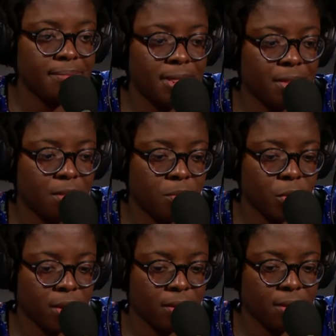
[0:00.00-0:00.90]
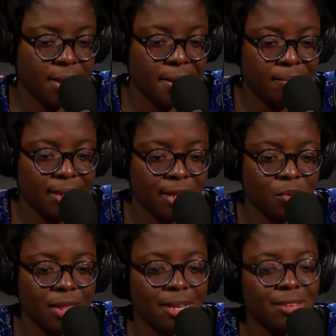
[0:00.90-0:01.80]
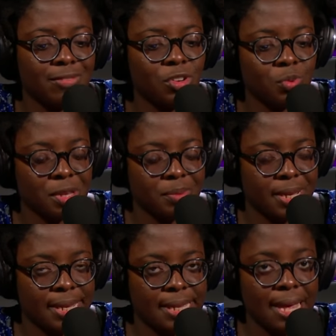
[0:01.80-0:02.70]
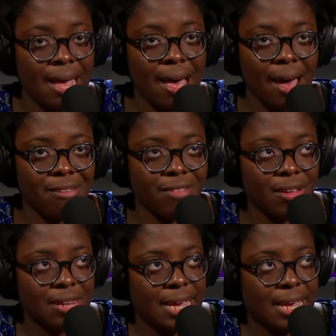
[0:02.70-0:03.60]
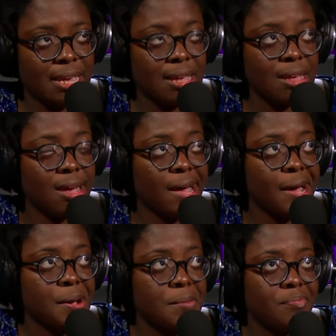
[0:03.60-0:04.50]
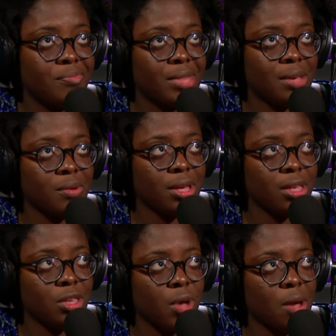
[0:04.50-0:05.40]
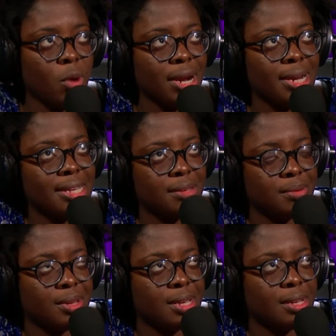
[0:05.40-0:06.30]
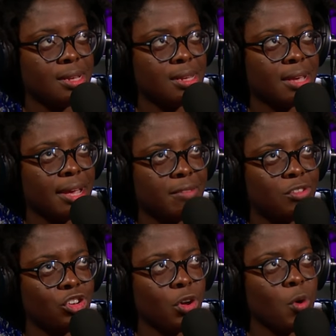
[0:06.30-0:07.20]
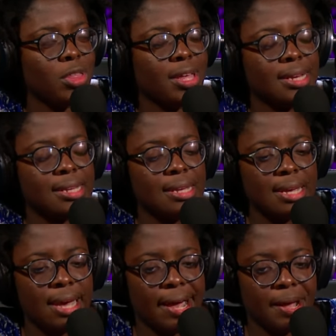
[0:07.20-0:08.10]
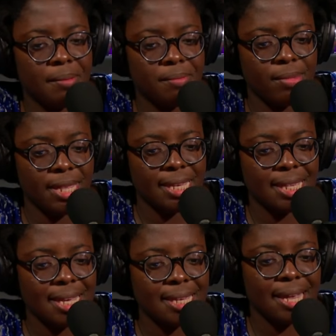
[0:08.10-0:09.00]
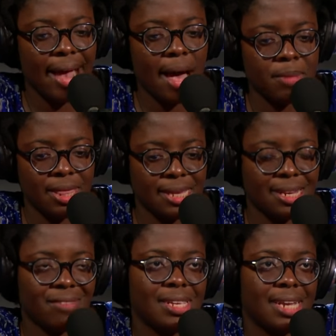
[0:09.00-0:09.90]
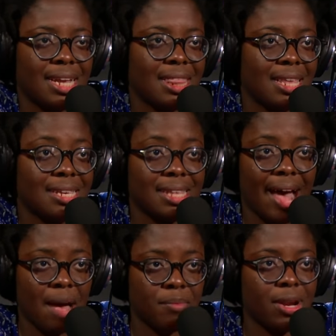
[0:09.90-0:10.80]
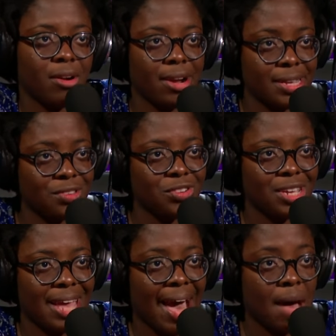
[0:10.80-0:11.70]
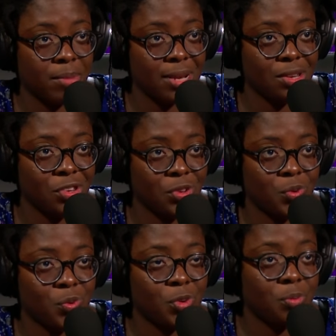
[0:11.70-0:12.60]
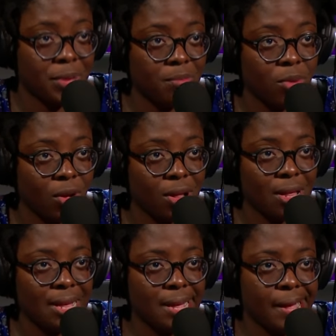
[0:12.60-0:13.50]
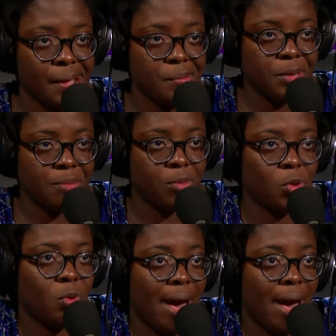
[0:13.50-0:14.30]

to me that the book um, deal with individuals because I felt like um, it you, I wanted it to, to, to kind of show that um, these things that happen, these devastating things that happen in our history, they happen to to people, um, people who